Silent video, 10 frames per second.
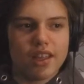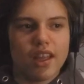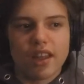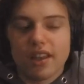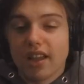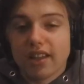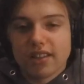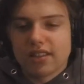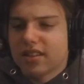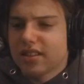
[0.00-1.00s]

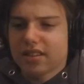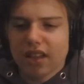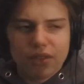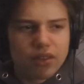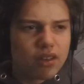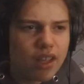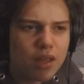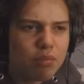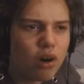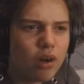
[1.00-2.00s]
A southern
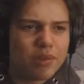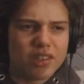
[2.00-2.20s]
hip-hop,